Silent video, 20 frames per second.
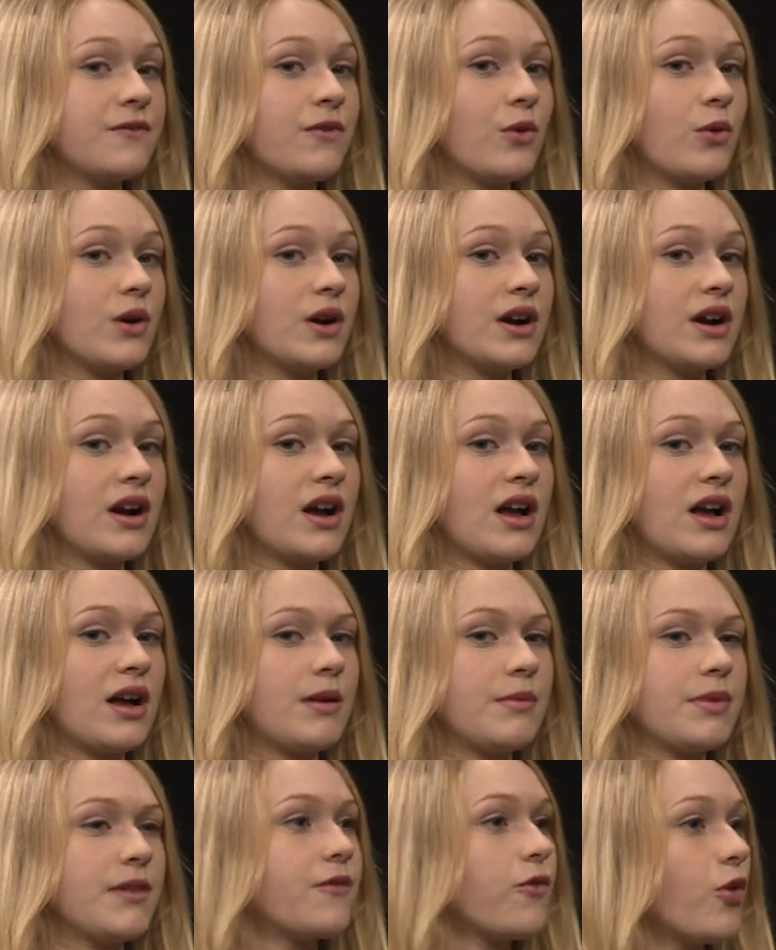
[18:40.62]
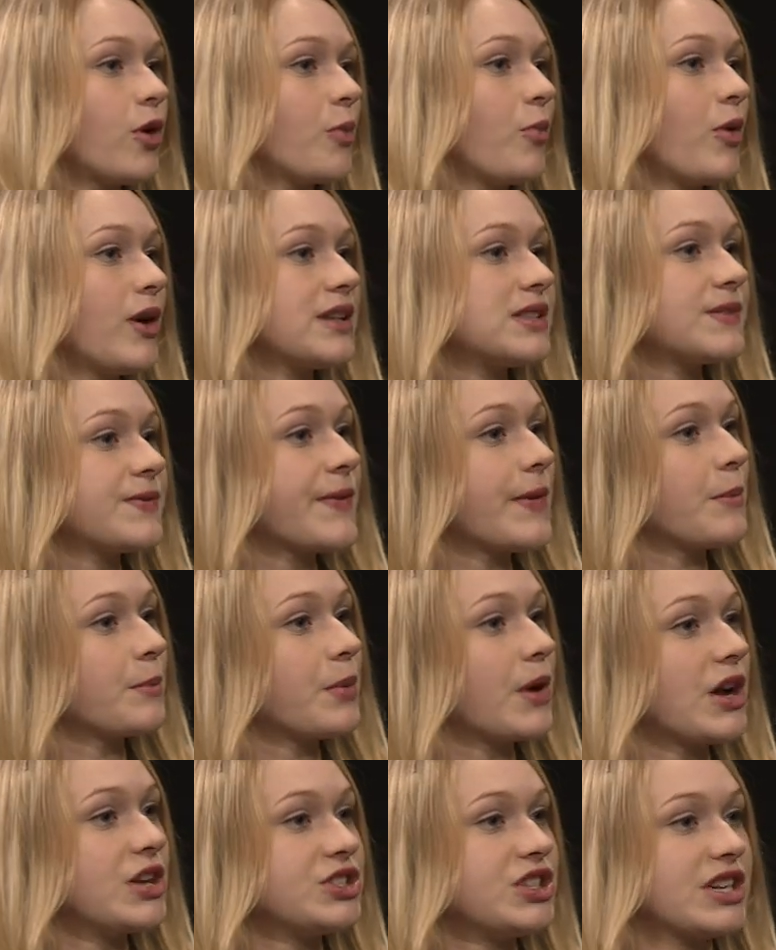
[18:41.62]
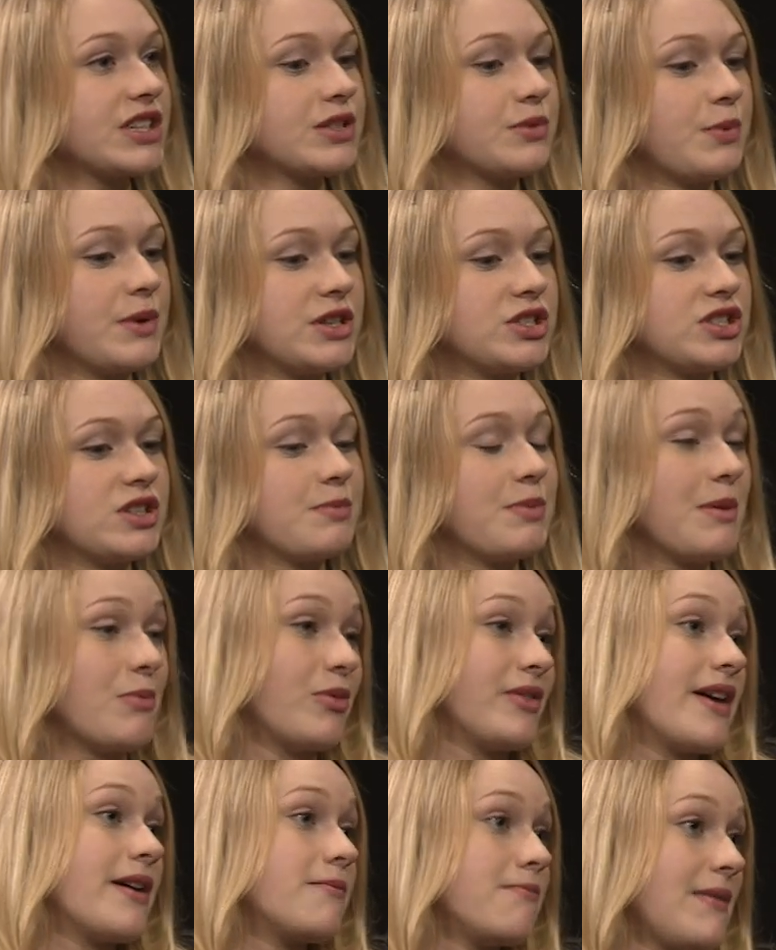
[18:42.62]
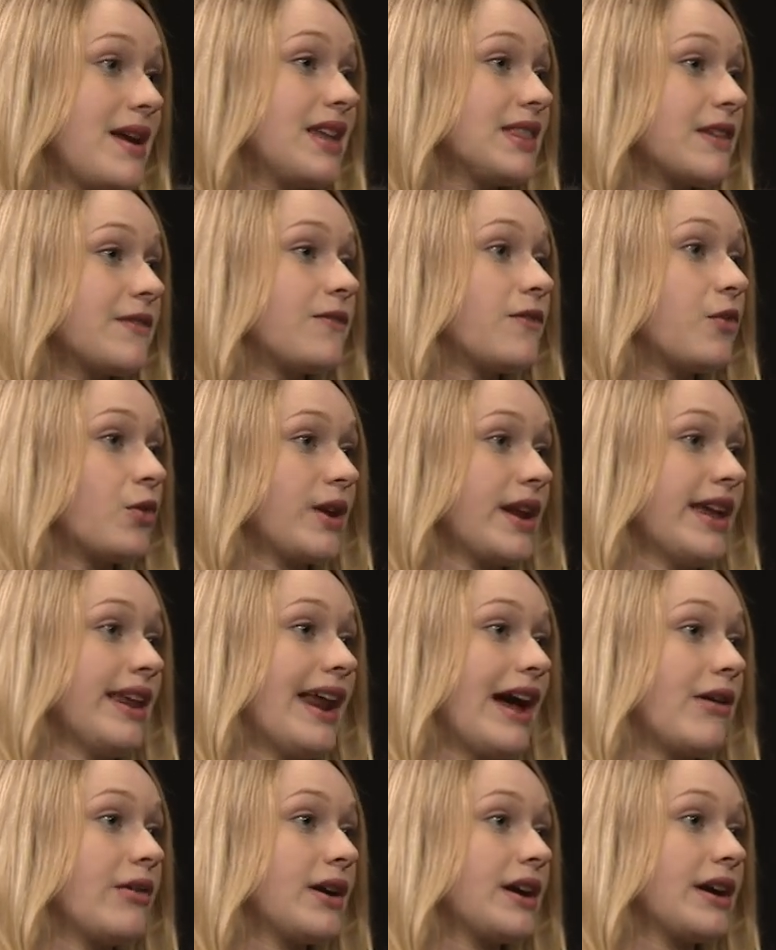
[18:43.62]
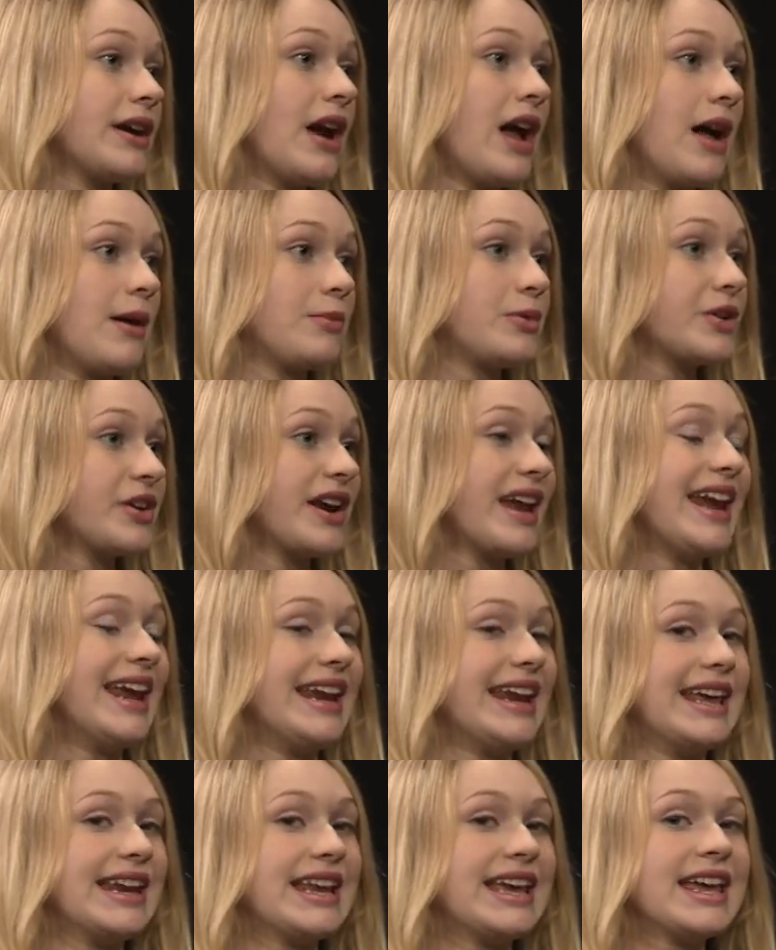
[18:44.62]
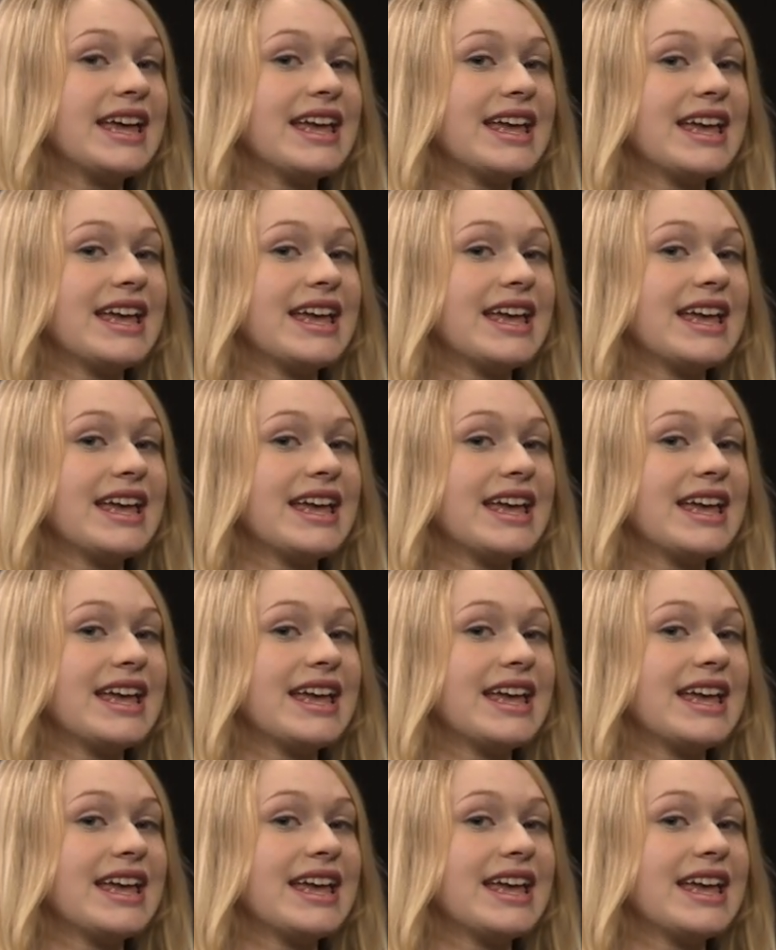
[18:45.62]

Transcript: for the Four Points Film Project, which the people that made the 48-Hour created.